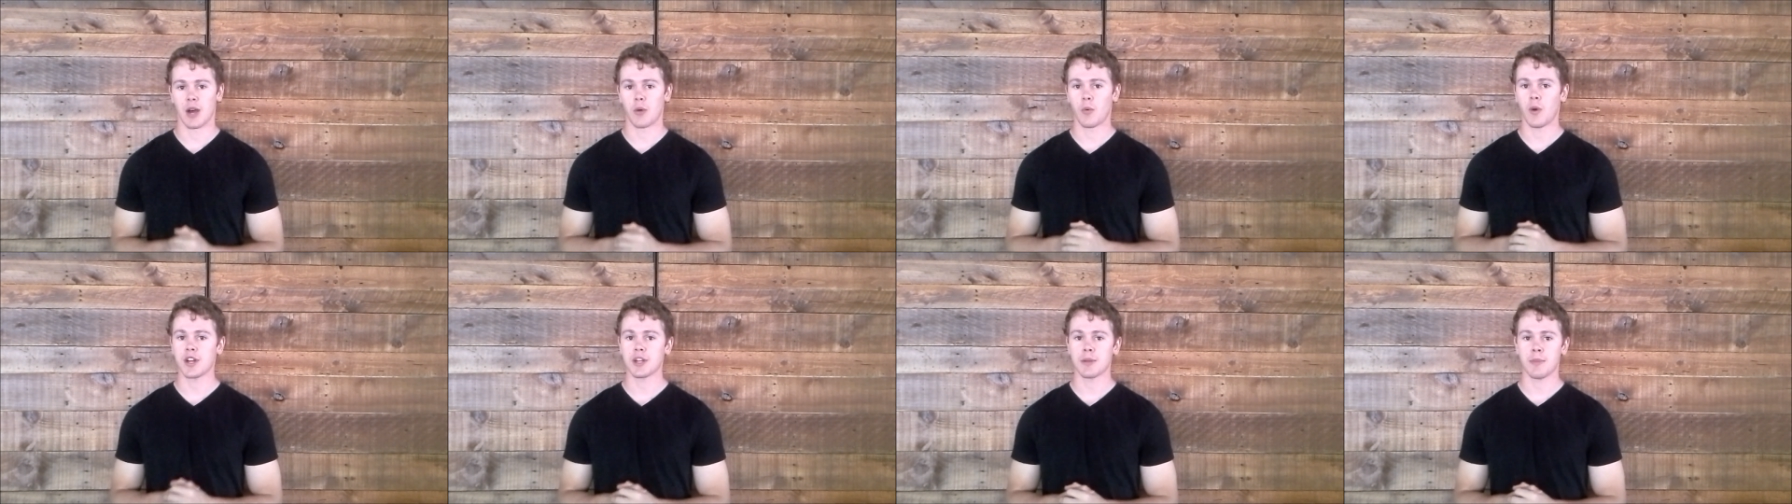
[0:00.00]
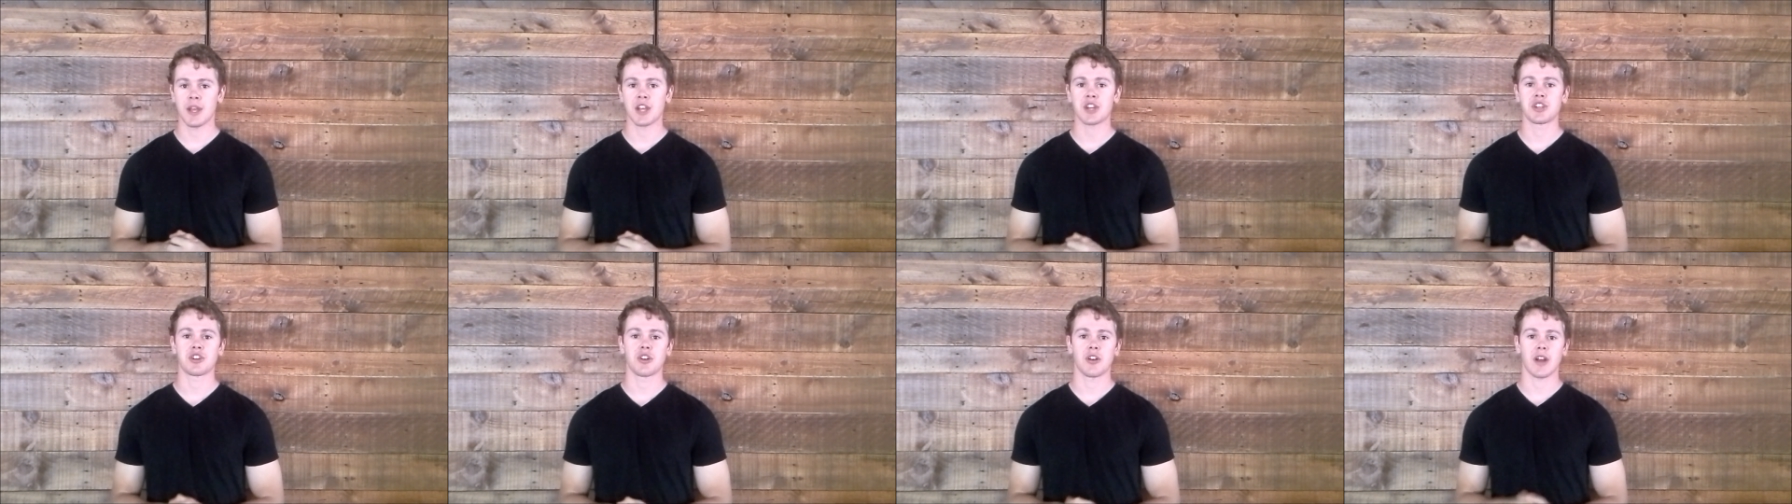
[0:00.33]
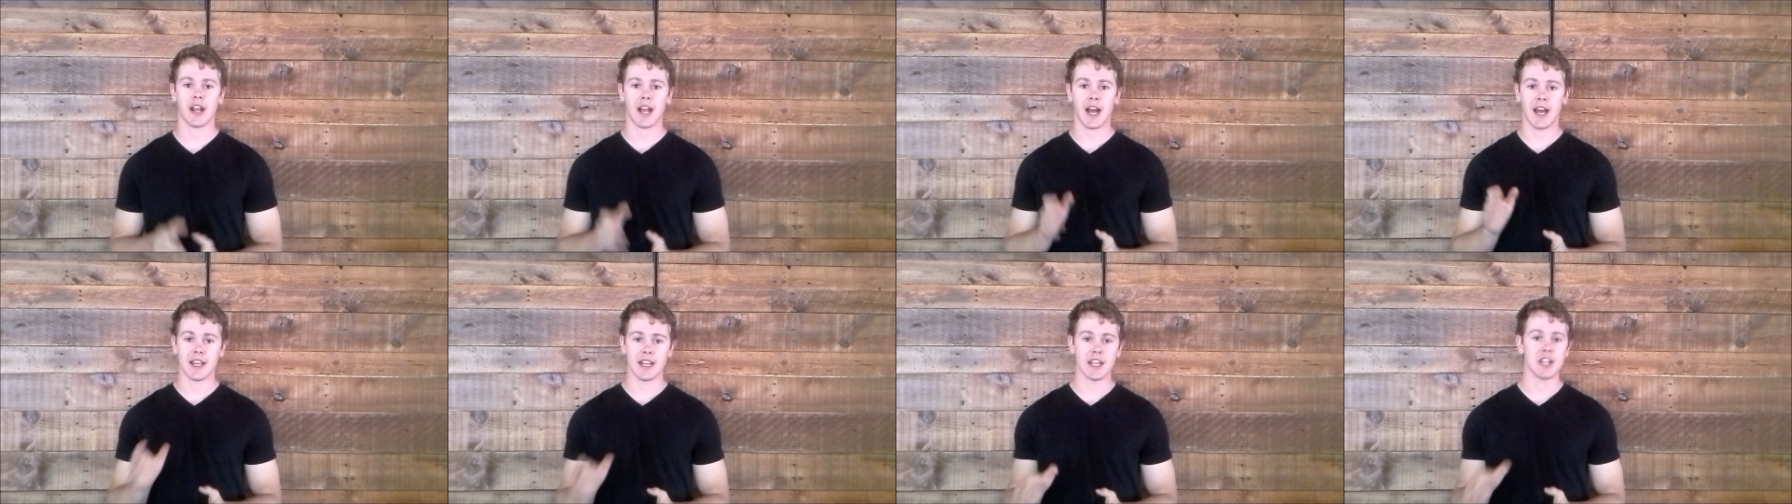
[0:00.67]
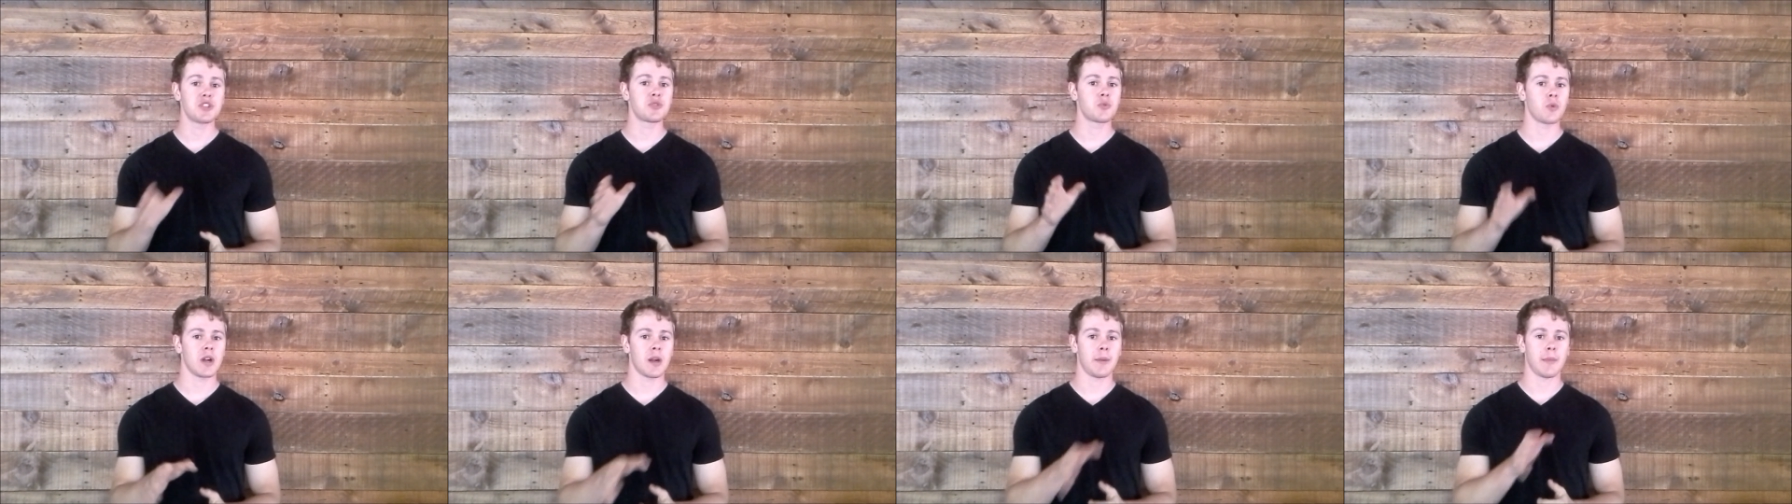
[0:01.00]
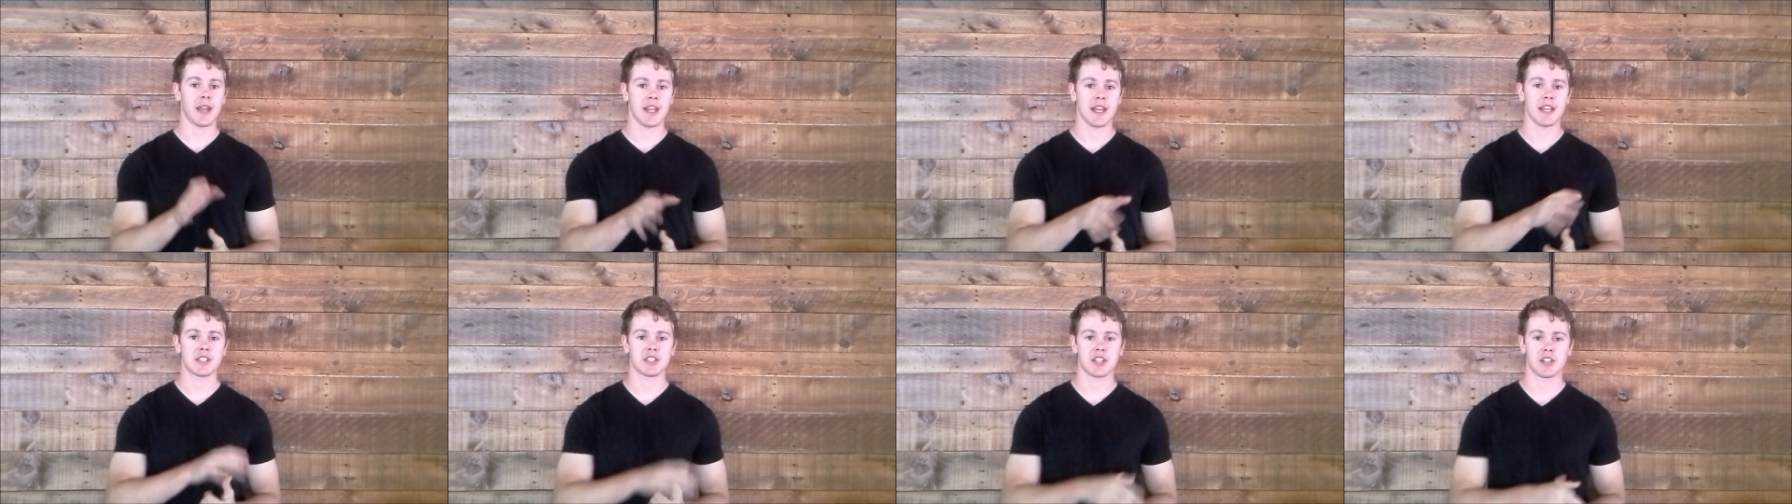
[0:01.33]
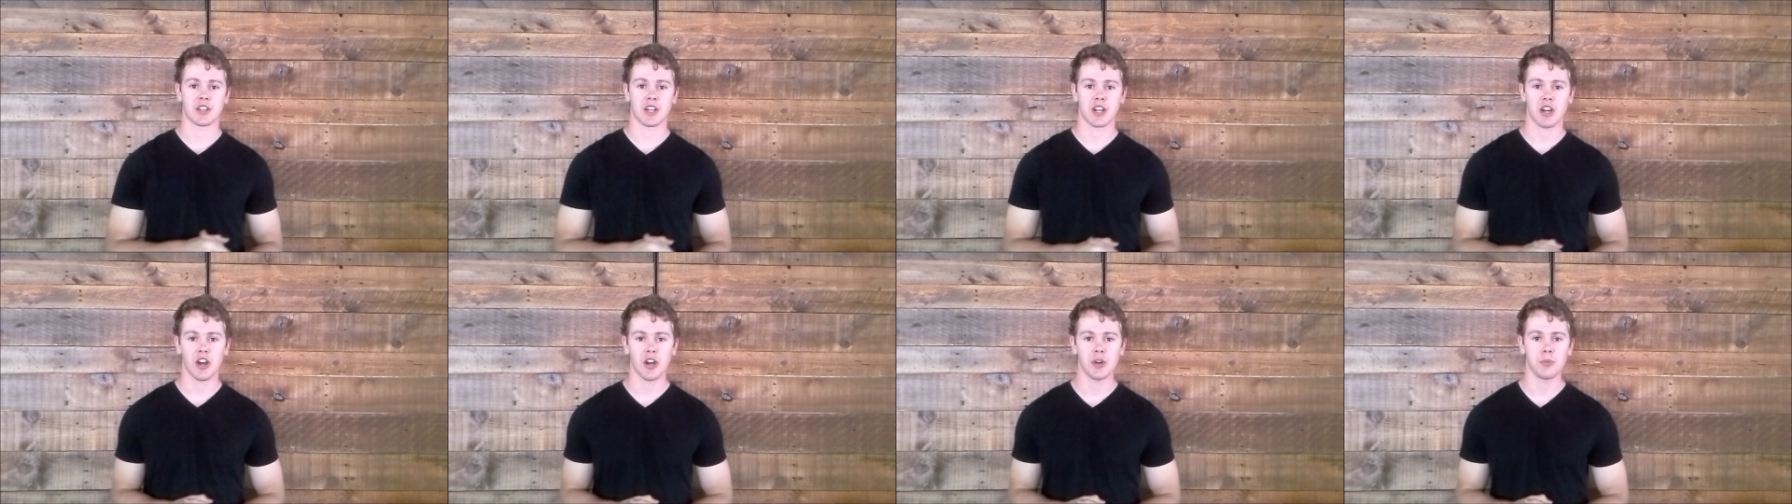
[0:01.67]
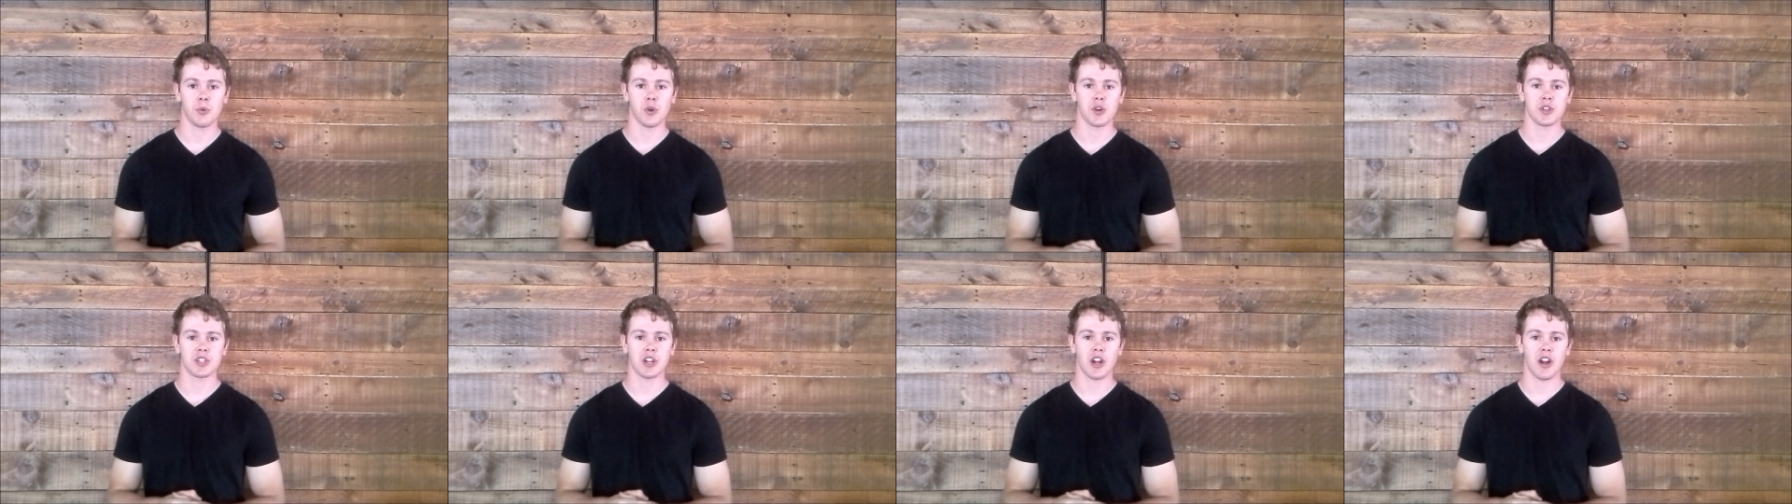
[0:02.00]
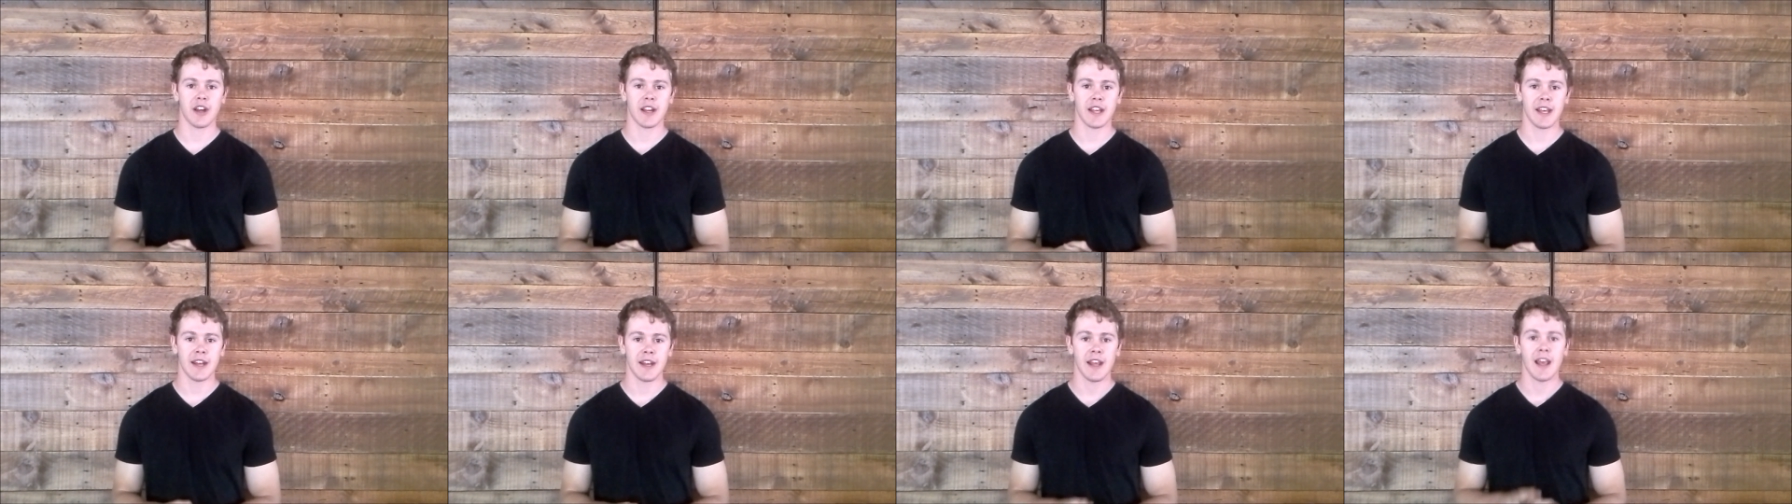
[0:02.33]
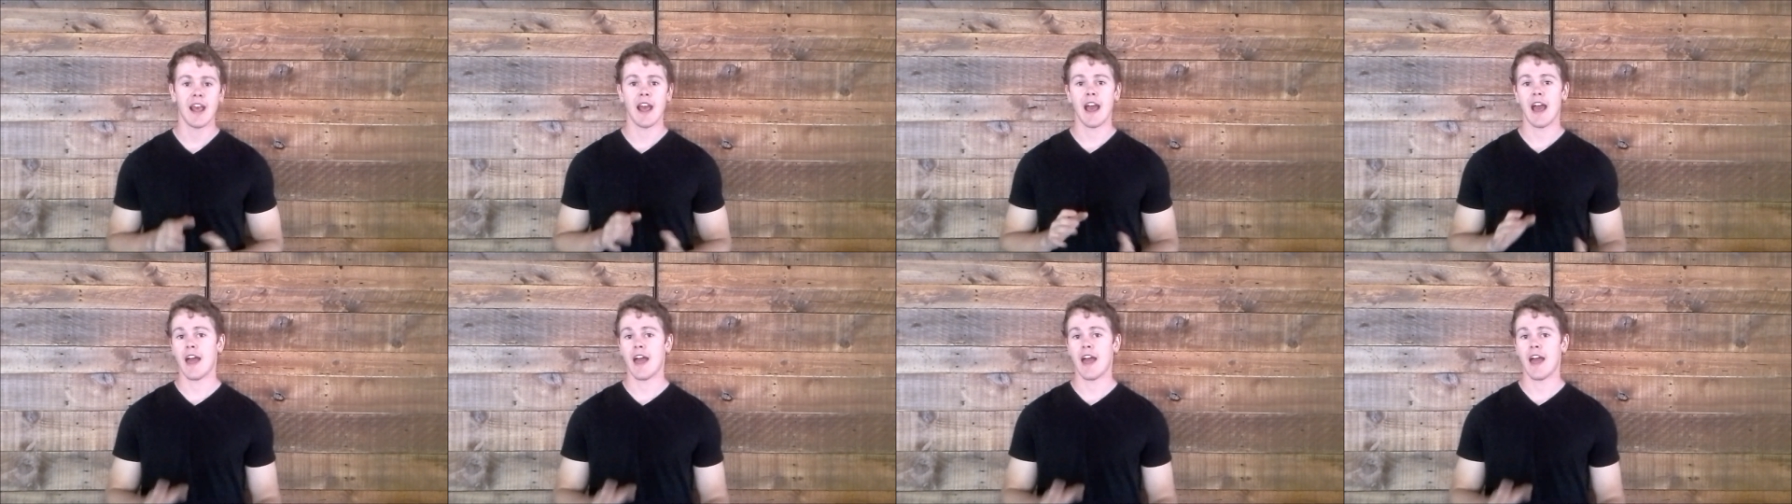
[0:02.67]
I wanted to make sure I got each one of my hits on the cardboard target,